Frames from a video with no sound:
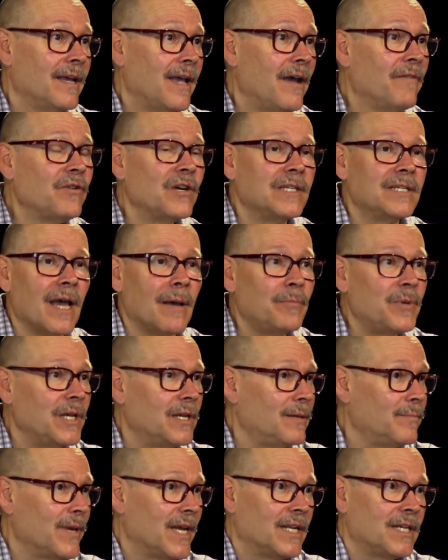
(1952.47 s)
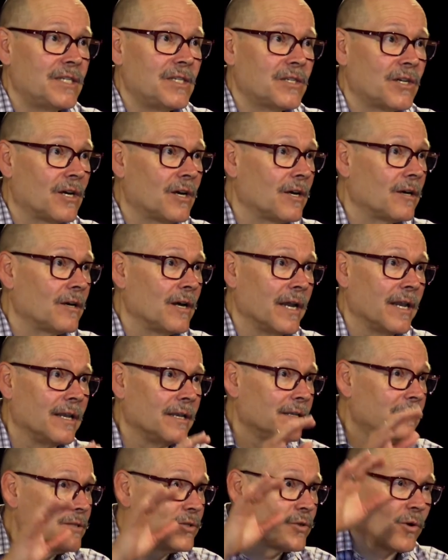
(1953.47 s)
every deputy minister
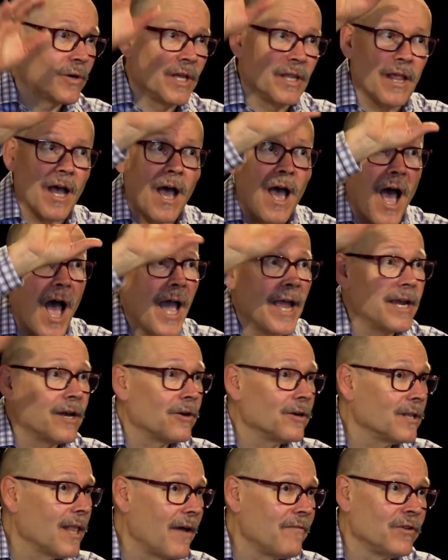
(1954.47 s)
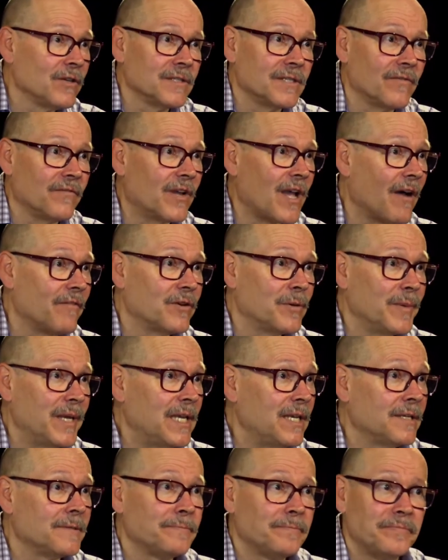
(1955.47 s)
and sort of the higher levels of
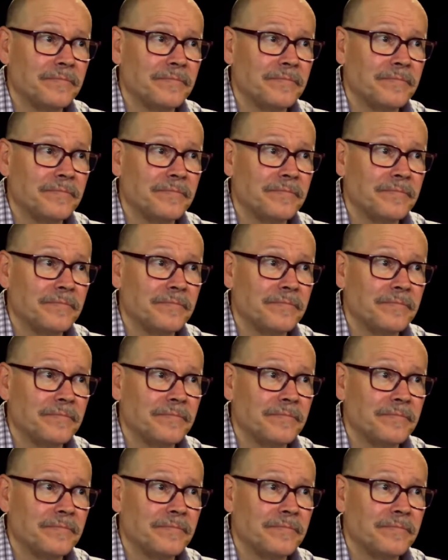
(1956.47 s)
government,